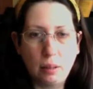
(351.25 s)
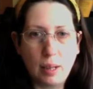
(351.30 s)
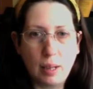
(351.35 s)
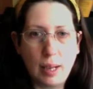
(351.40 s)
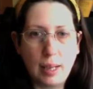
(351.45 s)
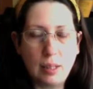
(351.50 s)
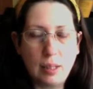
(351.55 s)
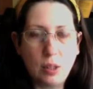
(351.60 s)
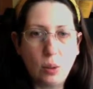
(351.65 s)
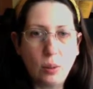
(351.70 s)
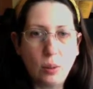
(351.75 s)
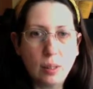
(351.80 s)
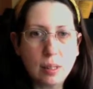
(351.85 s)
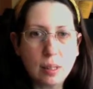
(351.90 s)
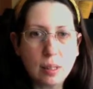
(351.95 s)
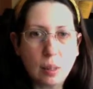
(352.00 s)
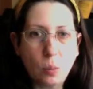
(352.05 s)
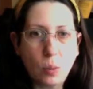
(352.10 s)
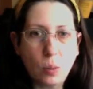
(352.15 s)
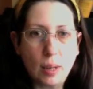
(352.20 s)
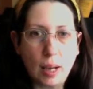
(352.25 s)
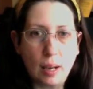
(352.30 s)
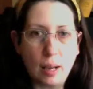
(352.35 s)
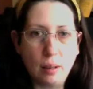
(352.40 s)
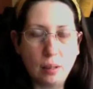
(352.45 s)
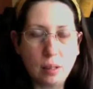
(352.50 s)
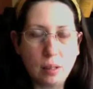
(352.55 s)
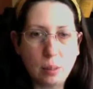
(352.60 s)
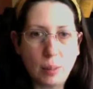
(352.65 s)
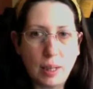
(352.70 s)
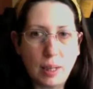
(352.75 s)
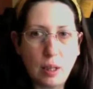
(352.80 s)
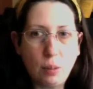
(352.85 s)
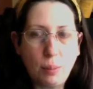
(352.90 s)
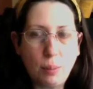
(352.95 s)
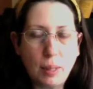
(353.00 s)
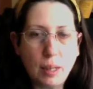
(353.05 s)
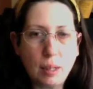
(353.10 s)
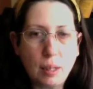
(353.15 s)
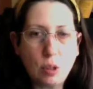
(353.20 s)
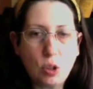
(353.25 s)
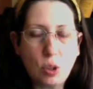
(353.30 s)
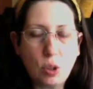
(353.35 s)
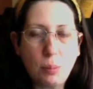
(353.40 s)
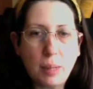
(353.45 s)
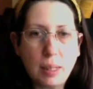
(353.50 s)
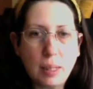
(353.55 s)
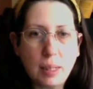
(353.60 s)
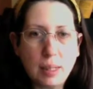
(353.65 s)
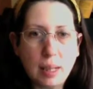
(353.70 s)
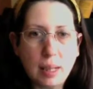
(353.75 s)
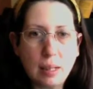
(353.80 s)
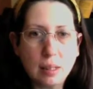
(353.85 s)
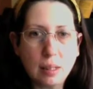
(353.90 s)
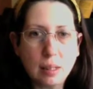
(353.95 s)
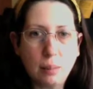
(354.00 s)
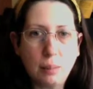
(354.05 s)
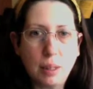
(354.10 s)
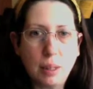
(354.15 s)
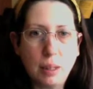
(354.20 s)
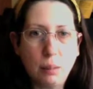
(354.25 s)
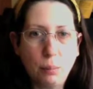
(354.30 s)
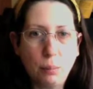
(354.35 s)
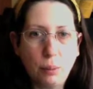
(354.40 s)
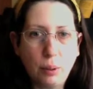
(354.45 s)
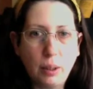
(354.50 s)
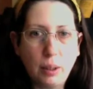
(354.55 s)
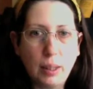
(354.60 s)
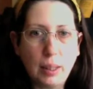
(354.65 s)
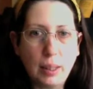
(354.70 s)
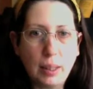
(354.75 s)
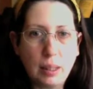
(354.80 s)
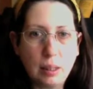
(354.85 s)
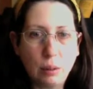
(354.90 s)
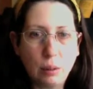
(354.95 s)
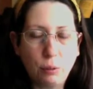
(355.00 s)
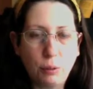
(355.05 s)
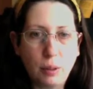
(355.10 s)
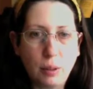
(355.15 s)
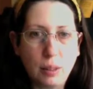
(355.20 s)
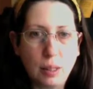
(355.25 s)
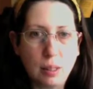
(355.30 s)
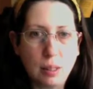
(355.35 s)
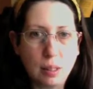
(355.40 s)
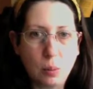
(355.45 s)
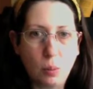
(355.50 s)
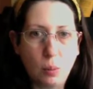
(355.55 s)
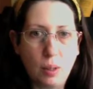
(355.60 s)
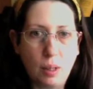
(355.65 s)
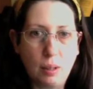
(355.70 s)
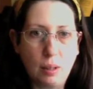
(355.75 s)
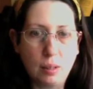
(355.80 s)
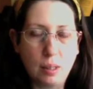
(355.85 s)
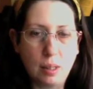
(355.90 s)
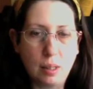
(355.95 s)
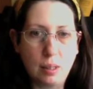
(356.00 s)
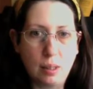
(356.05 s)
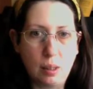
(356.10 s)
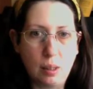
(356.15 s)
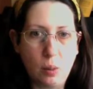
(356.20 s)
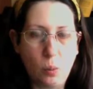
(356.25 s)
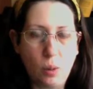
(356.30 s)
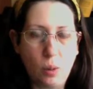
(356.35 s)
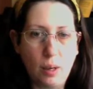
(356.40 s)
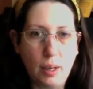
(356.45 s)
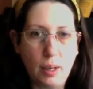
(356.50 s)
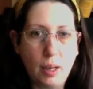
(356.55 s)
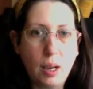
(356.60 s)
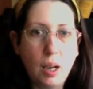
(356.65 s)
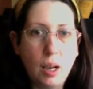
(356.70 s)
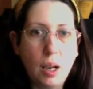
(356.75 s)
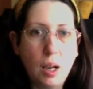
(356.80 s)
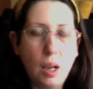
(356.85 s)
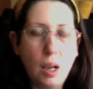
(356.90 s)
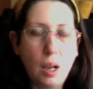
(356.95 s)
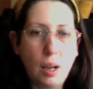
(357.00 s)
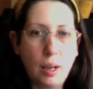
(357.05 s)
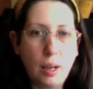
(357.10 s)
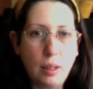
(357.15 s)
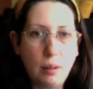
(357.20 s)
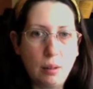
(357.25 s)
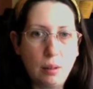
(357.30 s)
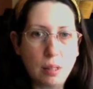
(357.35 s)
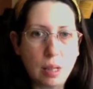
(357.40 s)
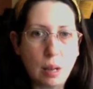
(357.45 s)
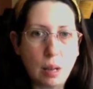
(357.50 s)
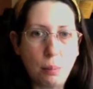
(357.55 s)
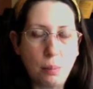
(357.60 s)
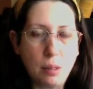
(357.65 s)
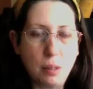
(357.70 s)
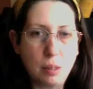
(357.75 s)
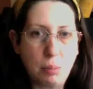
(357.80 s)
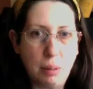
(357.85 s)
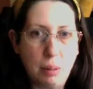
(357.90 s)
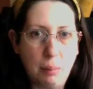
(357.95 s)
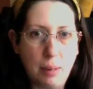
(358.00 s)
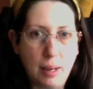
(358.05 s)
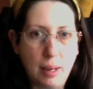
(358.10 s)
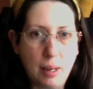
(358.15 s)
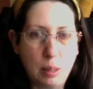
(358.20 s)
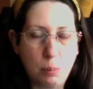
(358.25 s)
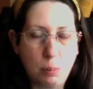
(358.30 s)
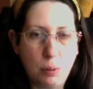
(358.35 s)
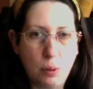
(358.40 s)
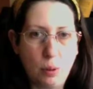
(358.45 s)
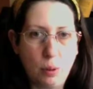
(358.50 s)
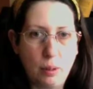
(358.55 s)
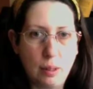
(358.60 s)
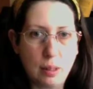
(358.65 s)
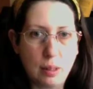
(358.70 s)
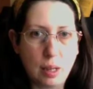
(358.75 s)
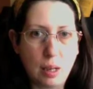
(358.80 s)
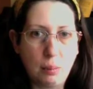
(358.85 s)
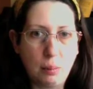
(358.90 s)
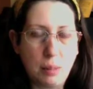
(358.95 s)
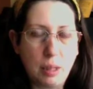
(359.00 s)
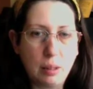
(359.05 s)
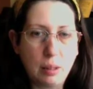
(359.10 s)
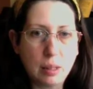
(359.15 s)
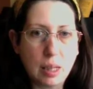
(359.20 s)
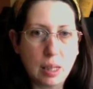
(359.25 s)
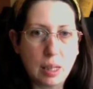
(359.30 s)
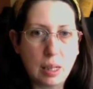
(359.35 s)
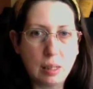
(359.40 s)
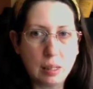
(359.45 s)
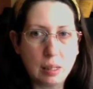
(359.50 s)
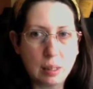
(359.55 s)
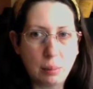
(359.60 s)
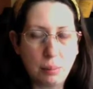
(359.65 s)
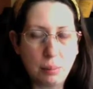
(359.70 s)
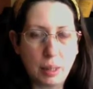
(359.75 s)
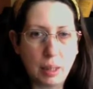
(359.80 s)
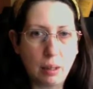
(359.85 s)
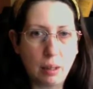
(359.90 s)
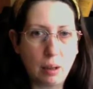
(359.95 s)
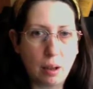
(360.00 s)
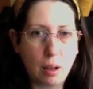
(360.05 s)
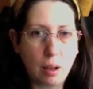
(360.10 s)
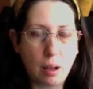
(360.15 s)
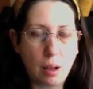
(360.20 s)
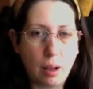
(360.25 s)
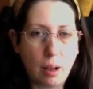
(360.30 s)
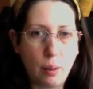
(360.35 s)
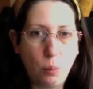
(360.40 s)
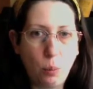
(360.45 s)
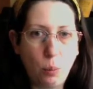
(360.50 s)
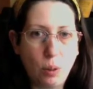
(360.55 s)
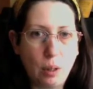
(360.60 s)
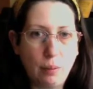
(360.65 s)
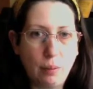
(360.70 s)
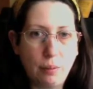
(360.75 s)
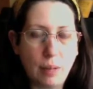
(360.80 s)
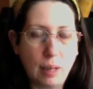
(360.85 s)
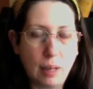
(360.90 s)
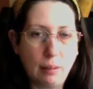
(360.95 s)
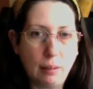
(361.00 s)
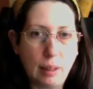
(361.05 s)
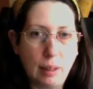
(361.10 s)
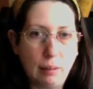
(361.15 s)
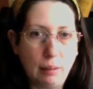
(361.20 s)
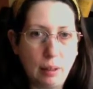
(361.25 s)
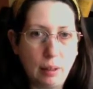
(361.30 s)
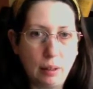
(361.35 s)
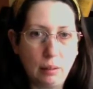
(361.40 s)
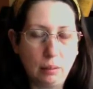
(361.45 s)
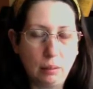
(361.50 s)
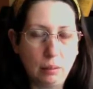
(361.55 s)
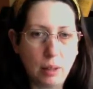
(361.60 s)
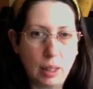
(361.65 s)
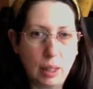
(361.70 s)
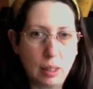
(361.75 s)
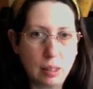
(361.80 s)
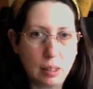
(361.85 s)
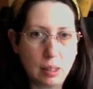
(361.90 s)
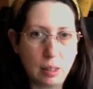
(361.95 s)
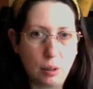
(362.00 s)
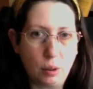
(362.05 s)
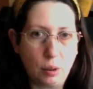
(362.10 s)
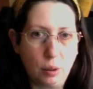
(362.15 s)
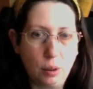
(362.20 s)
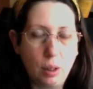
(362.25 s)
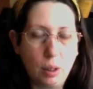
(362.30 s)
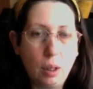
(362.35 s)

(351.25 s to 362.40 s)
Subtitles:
And don't let someone else sway you, because you may taste something completely different than someone else does in a wine. I know this happens to me and my husband all the time. He'll taste something I would have never even considered.